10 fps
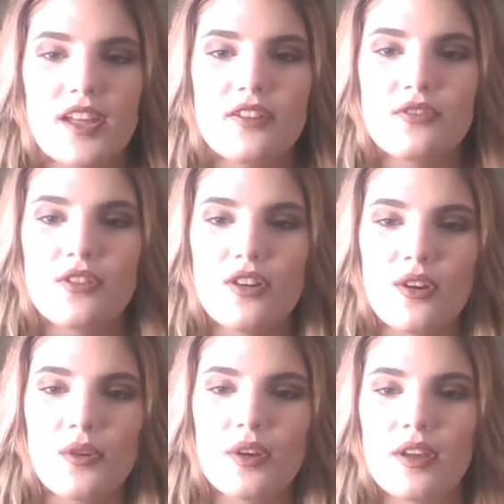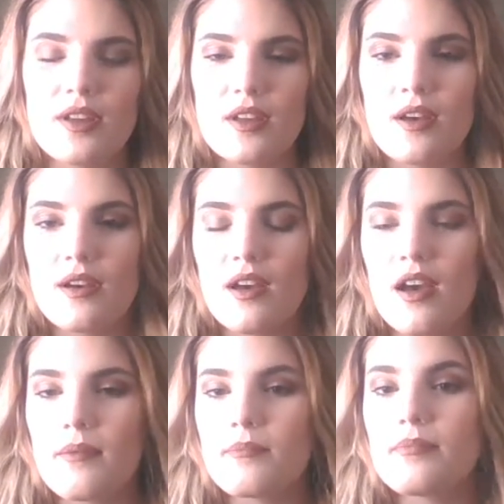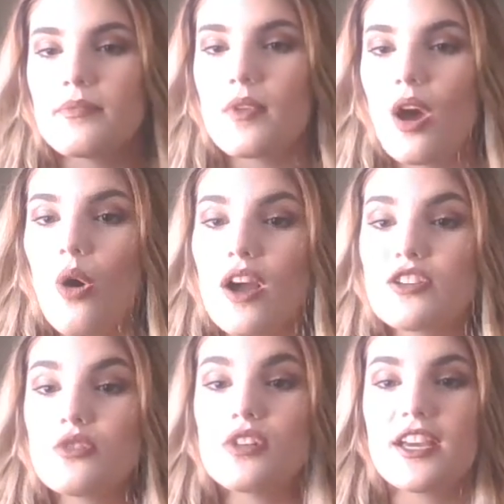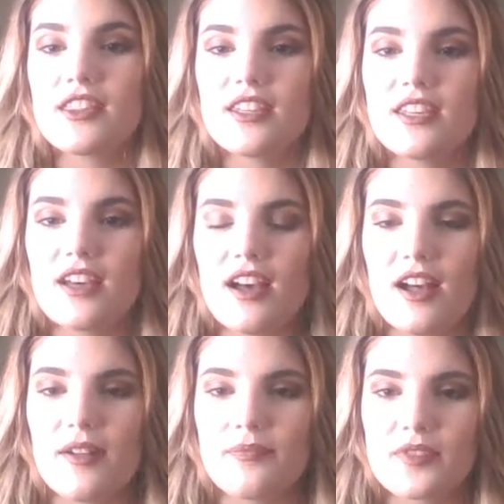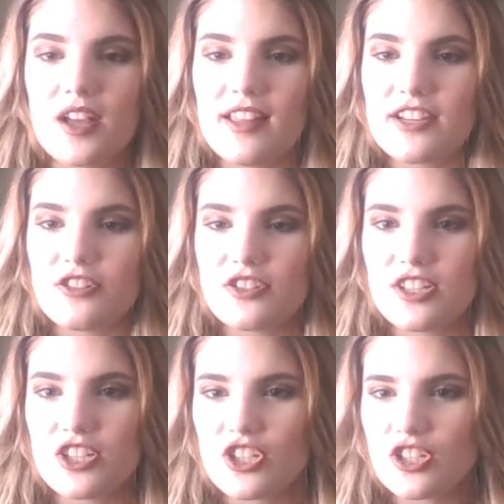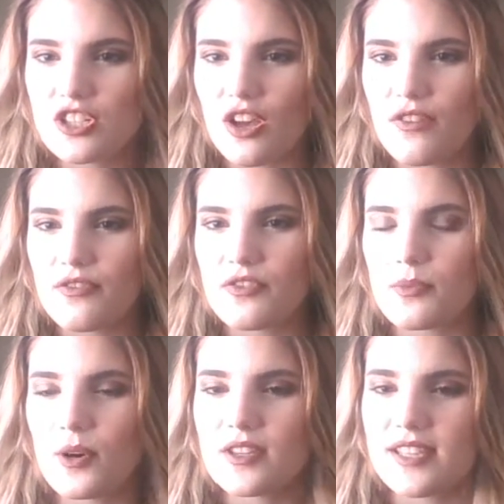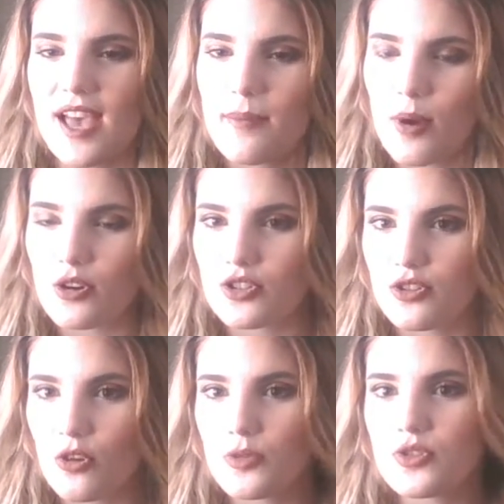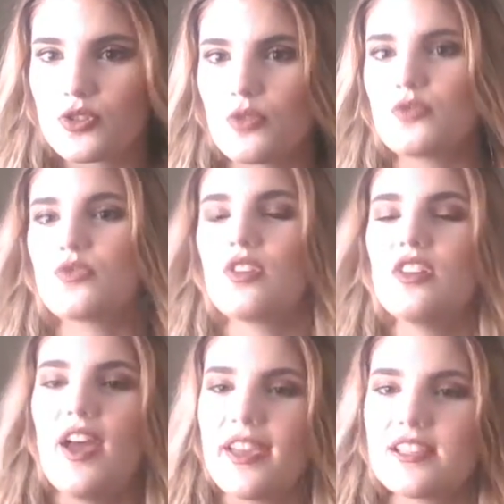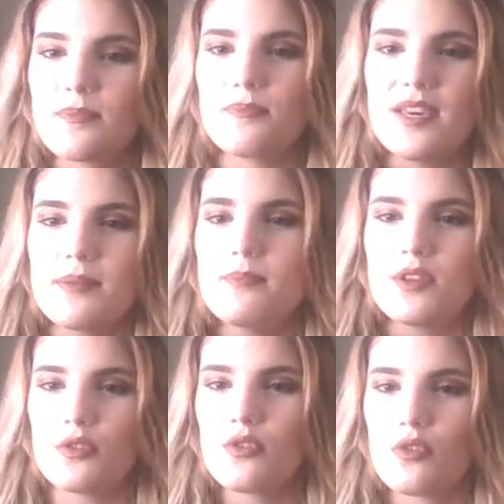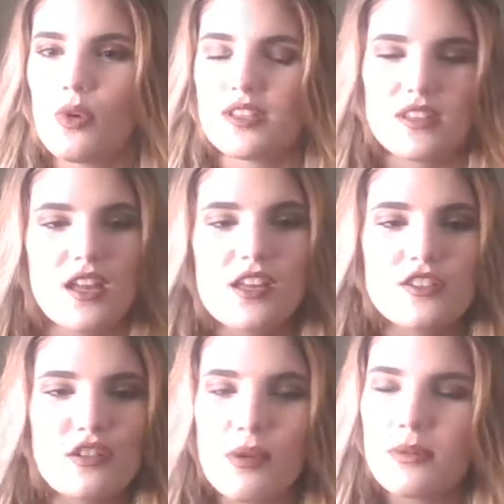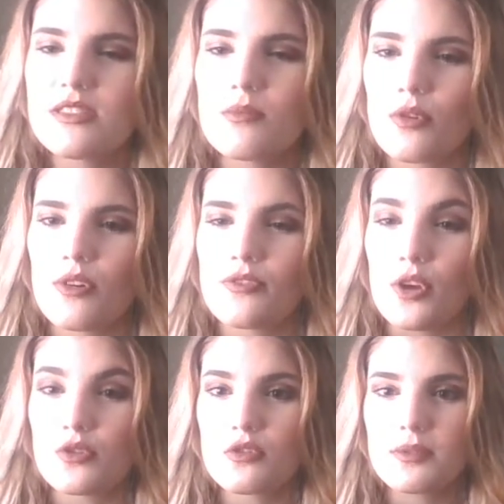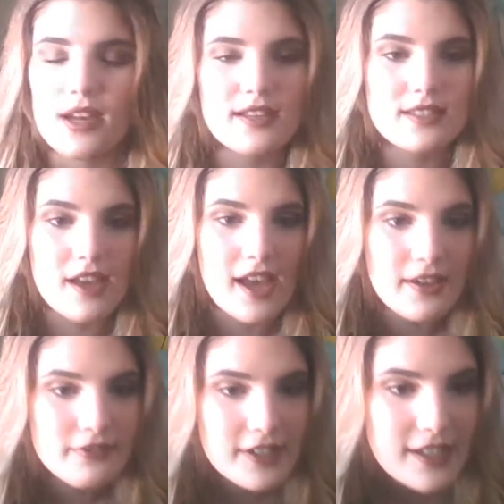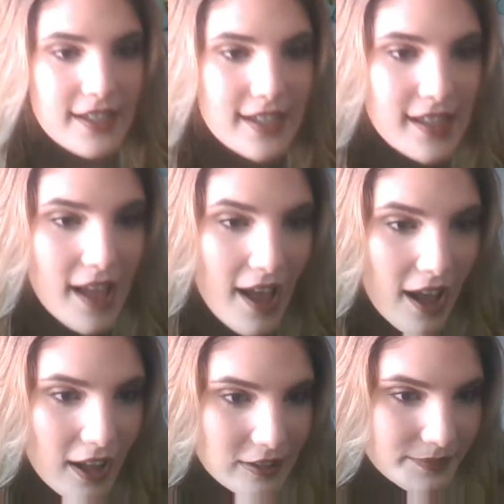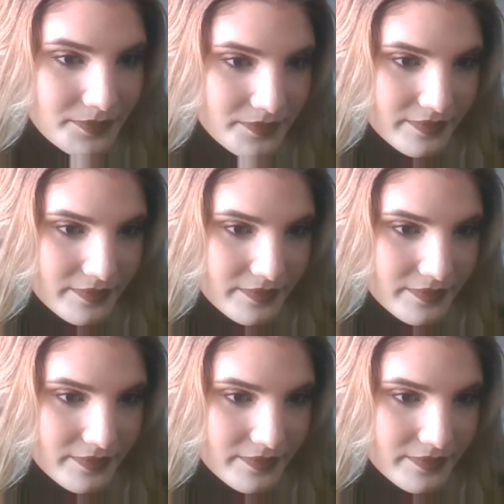I don't know. Oh, I do like the um, collector's editions of the books at Barnes and Noble's, those nice, big, beautiful ones. So maybe some more of those would be nice to have. Um,